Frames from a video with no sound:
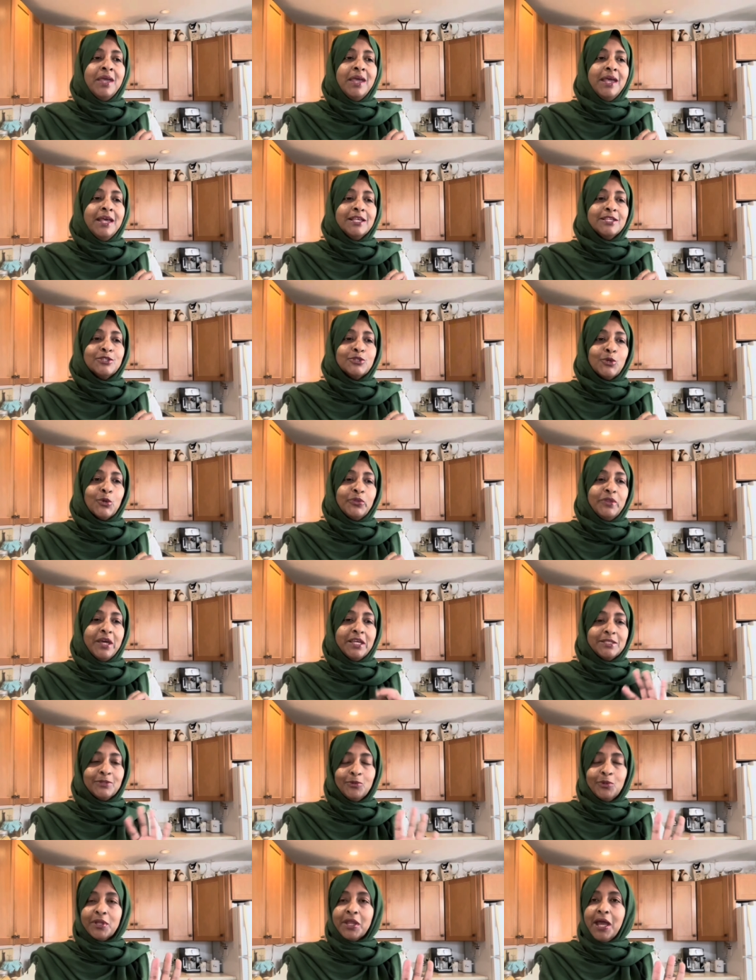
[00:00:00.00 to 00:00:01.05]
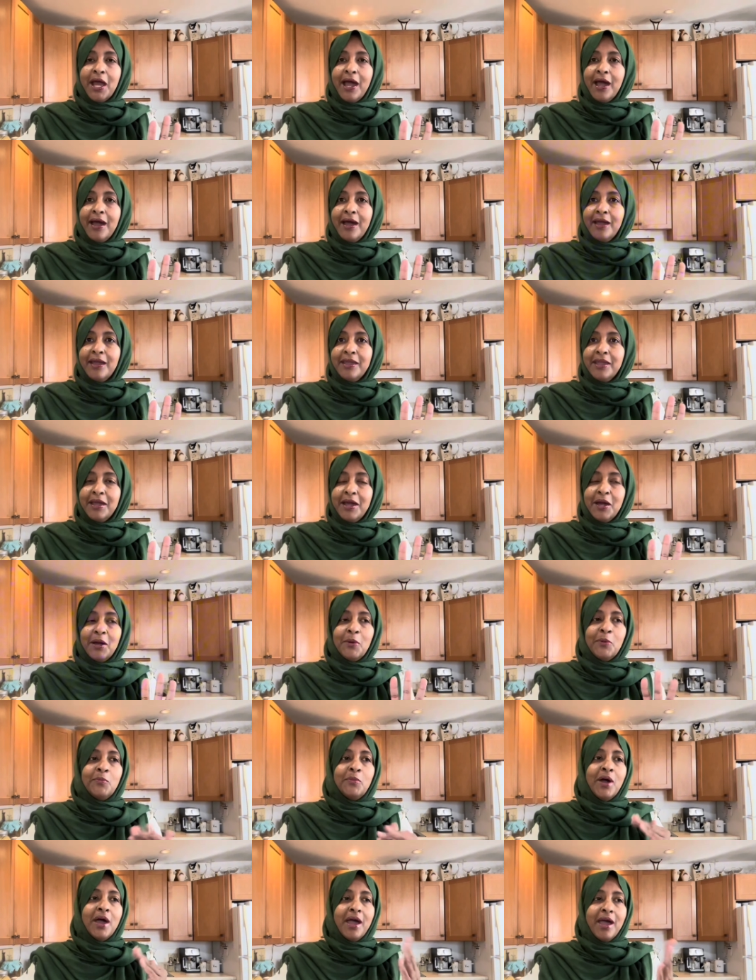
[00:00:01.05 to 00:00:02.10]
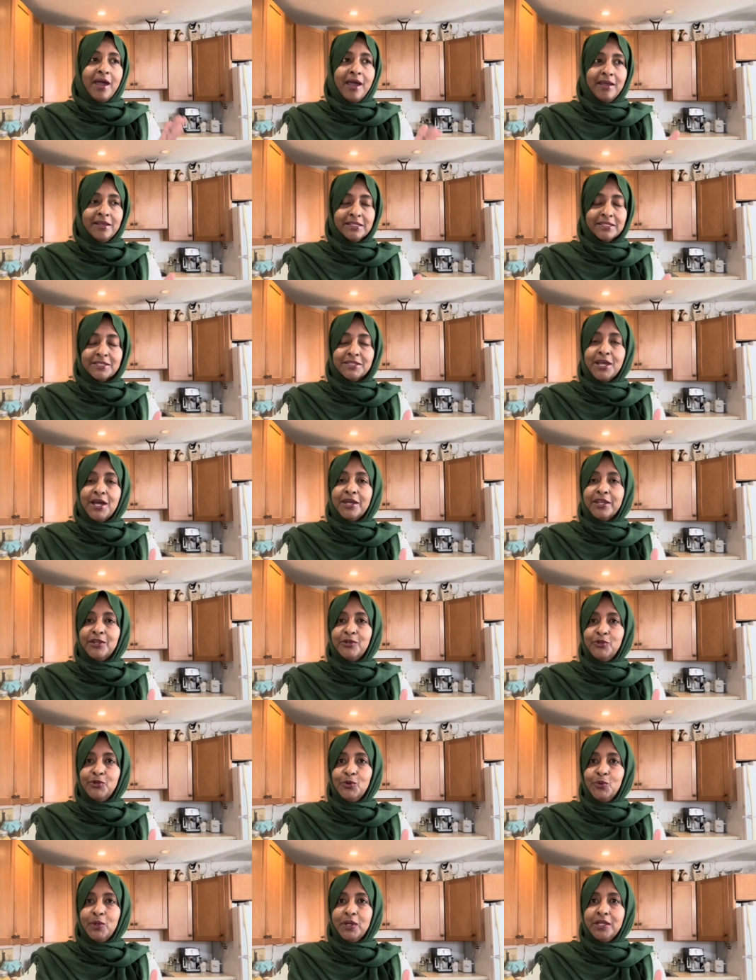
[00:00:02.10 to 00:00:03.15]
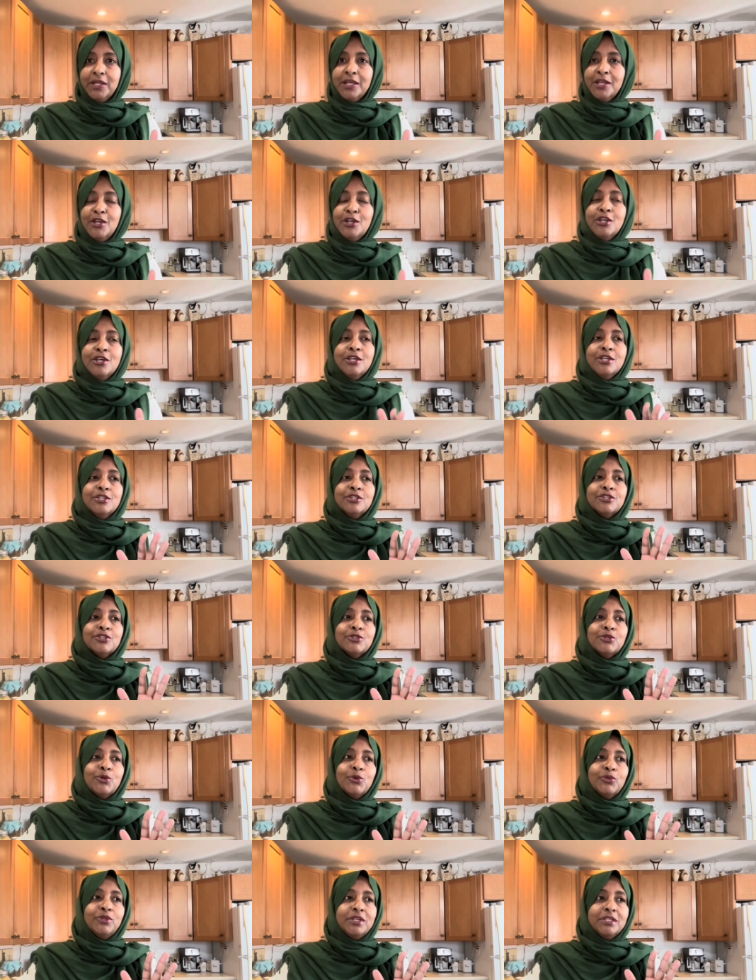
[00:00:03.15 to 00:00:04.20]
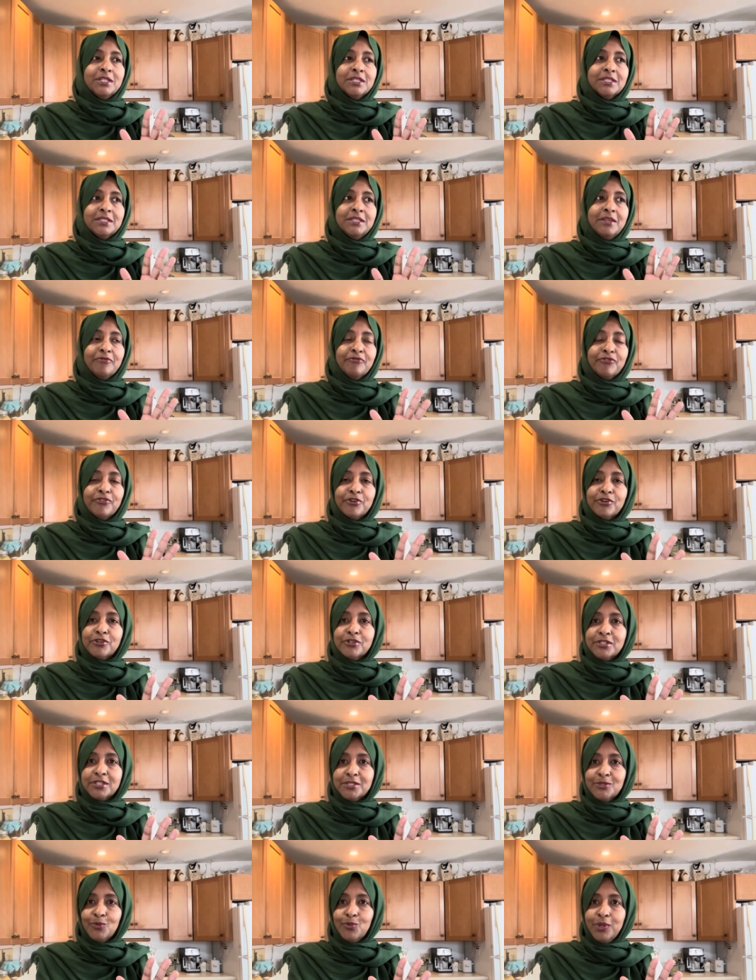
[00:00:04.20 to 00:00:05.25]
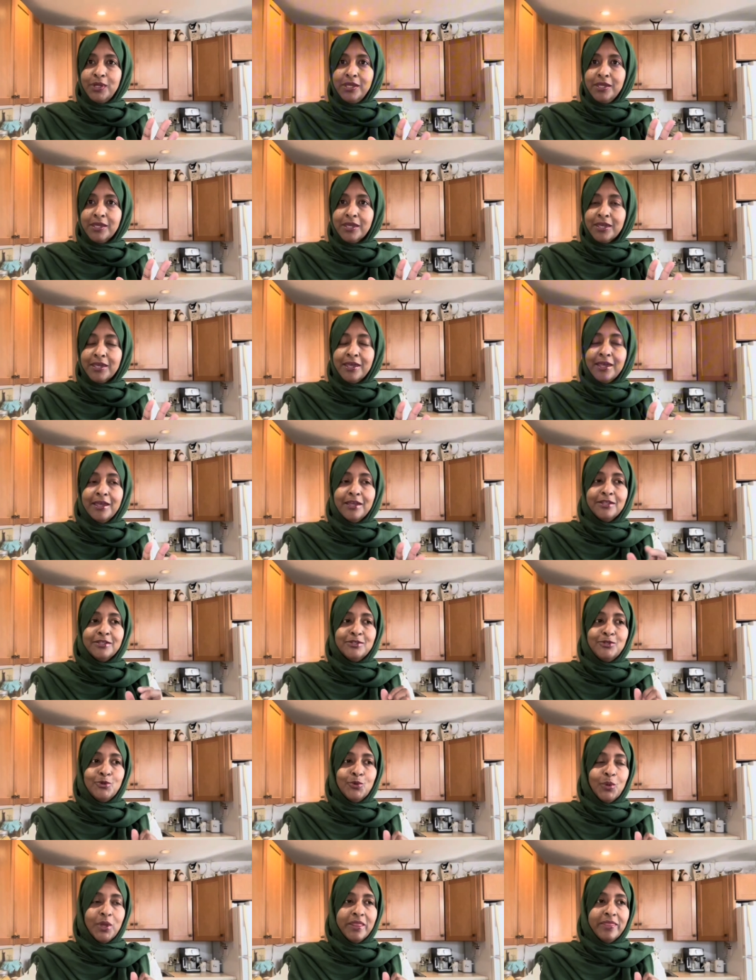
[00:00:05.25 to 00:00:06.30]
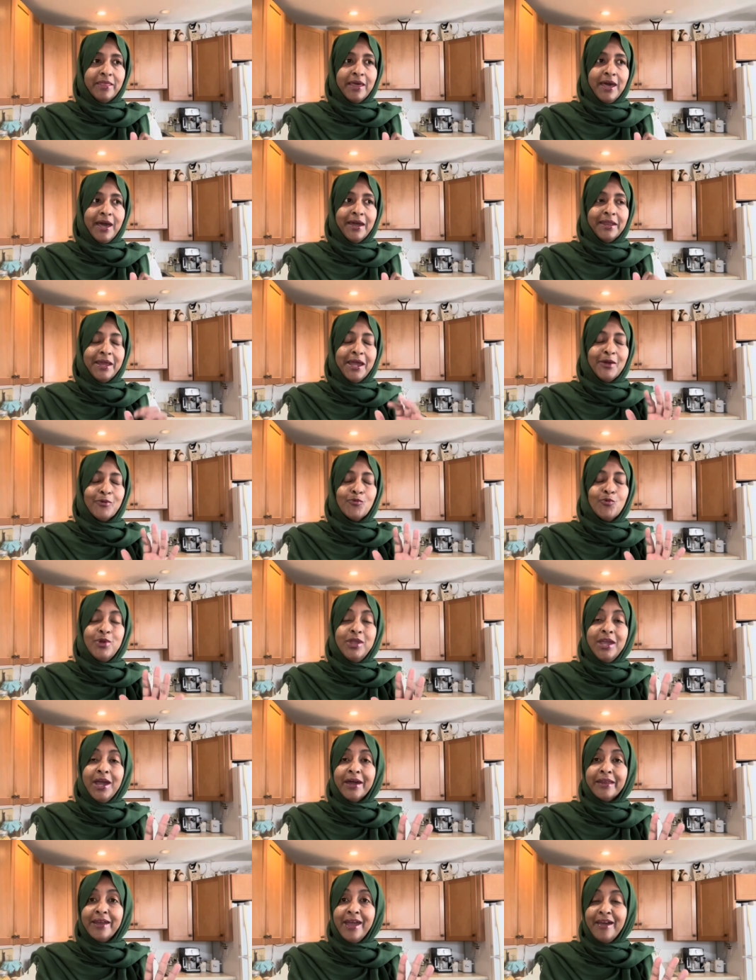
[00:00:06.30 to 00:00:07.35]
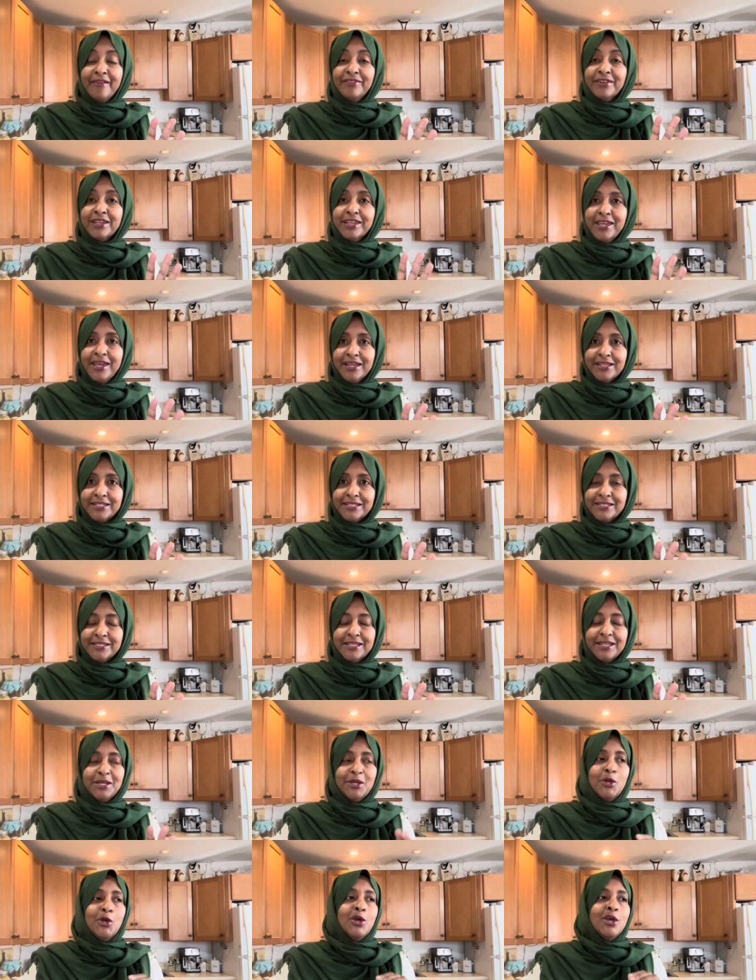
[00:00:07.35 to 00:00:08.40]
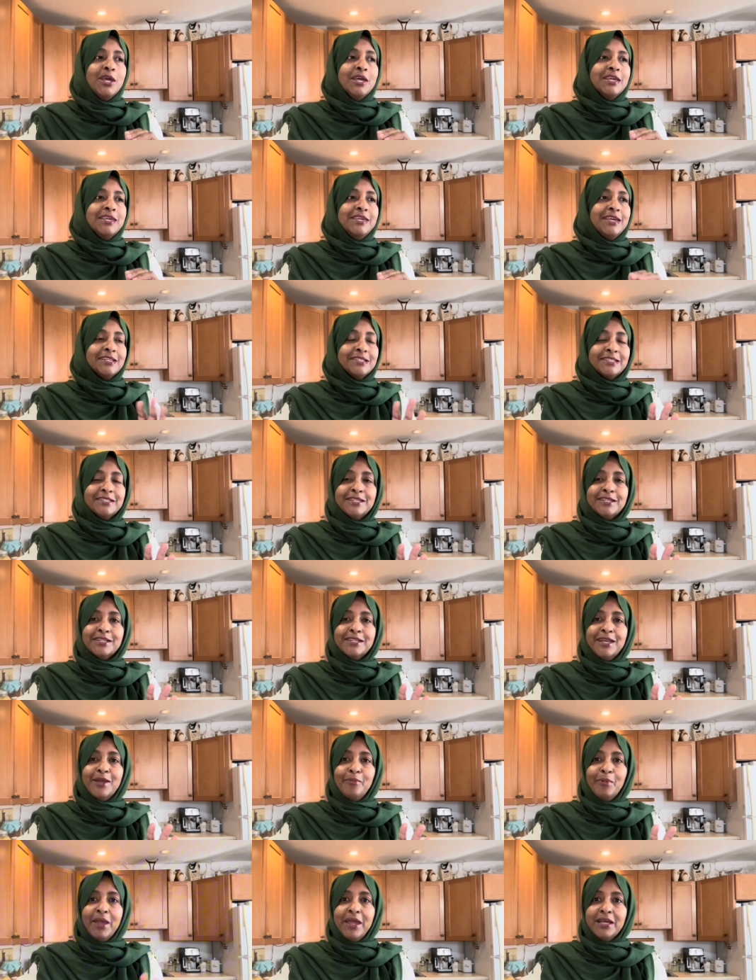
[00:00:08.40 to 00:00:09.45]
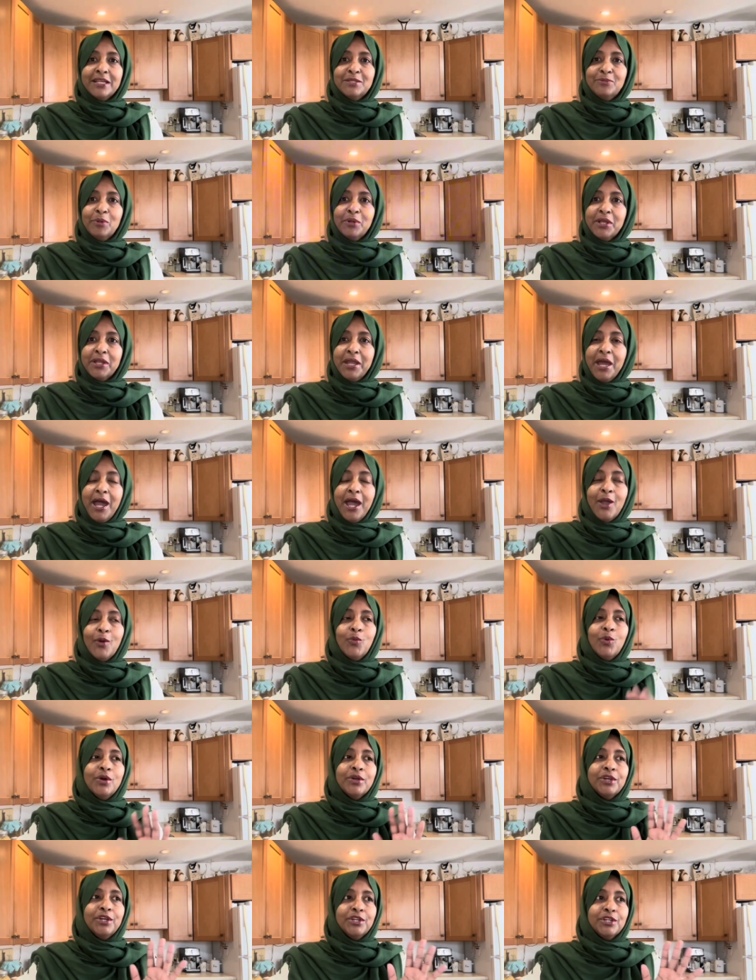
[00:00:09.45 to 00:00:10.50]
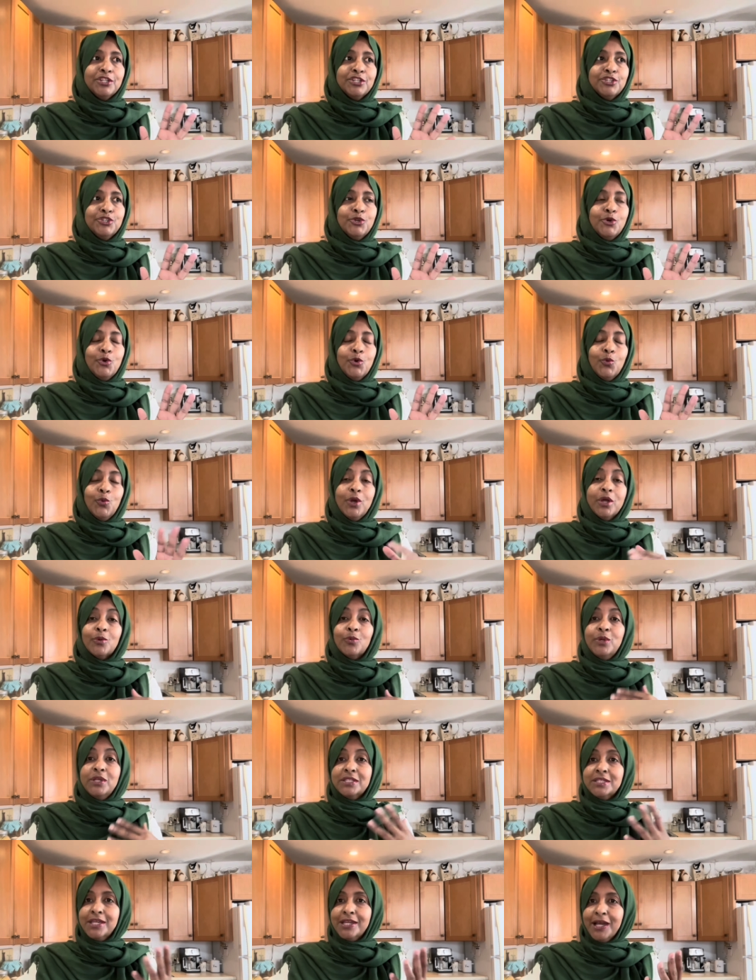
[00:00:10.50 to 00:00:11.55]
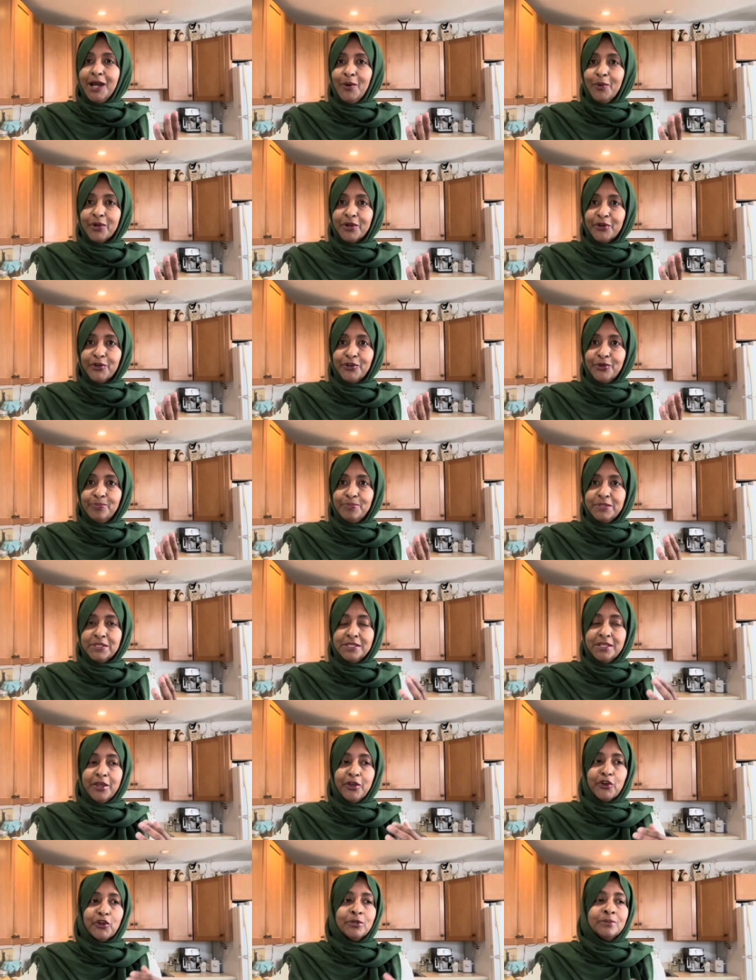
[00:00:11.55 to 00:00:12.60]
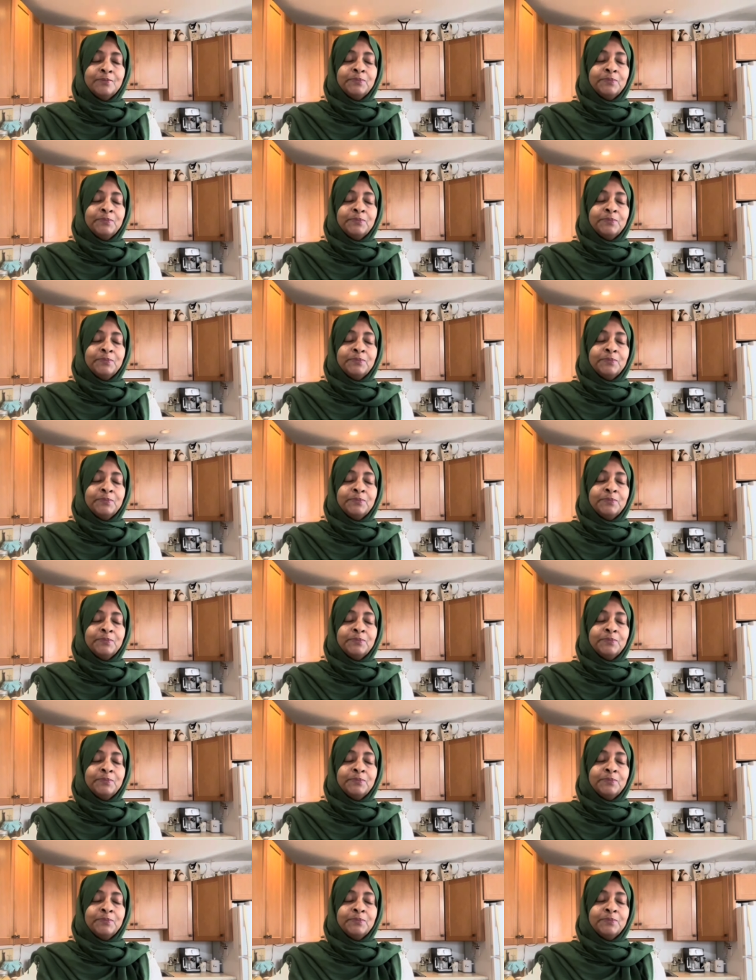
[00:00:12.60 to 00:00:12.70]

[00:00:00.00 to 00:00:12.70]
So that's what I started doing. So this is the first week doing that, and we are having guests. Yesterday, my husband and I were in a show where we take our herbs there.